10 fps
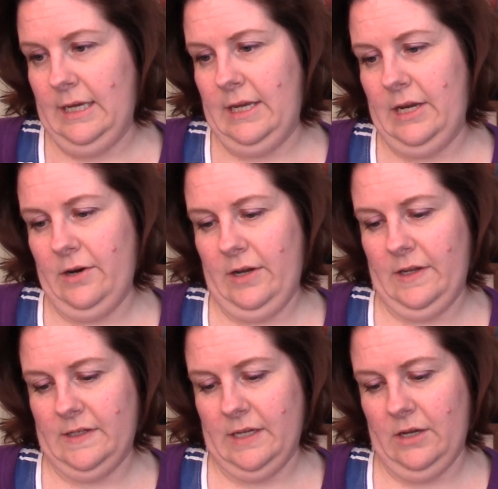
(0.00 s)
Here
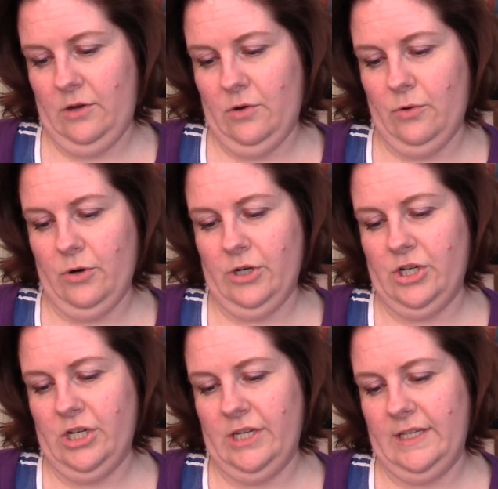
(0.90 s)
is a
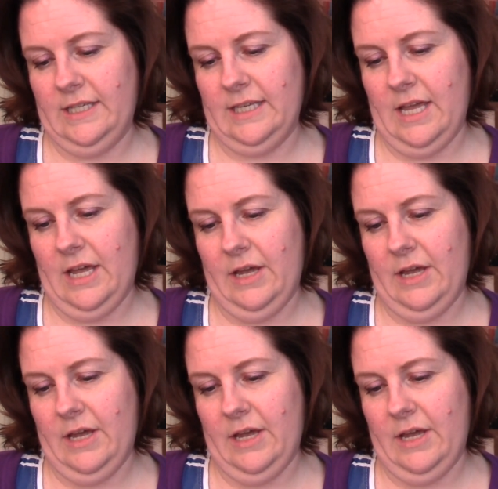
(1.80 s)
gorgeous